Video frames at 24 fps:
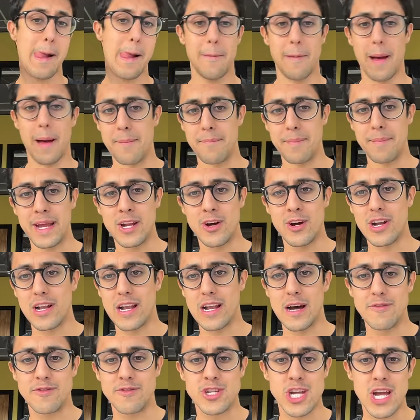I may not
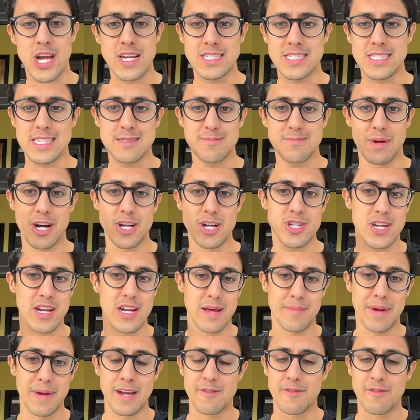love chess as much and I
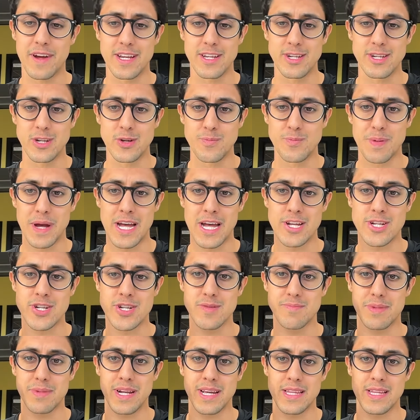might find a new
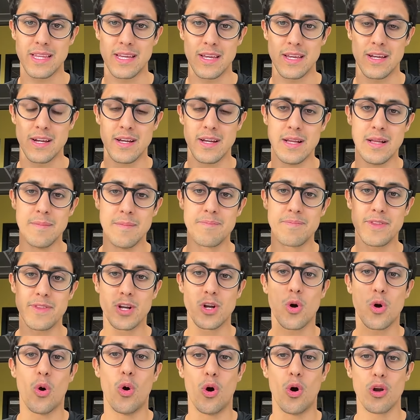passion, but I think the
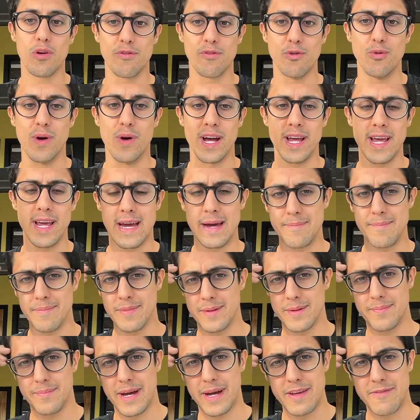core of who I am,
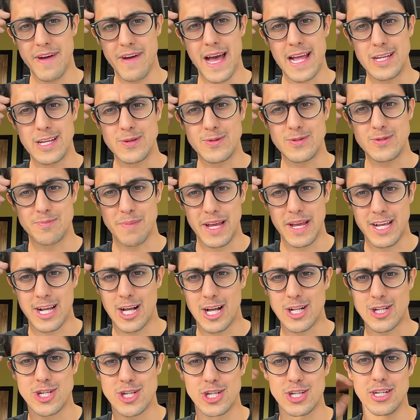my values, my
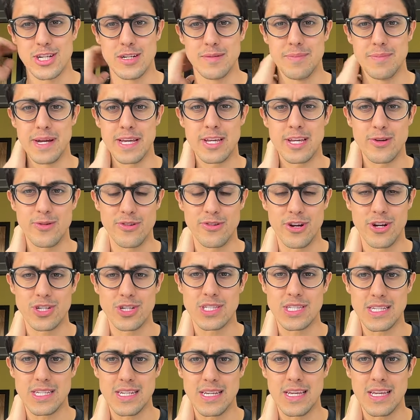culture, my
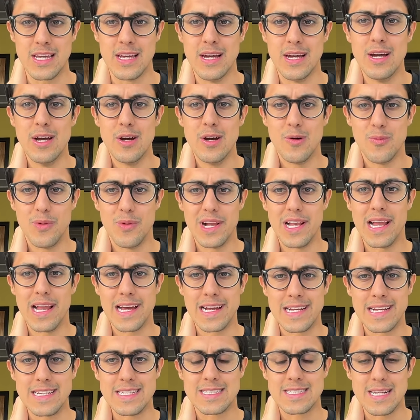curiosity will
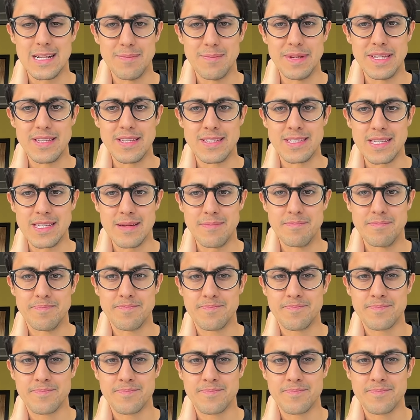likely still be the same.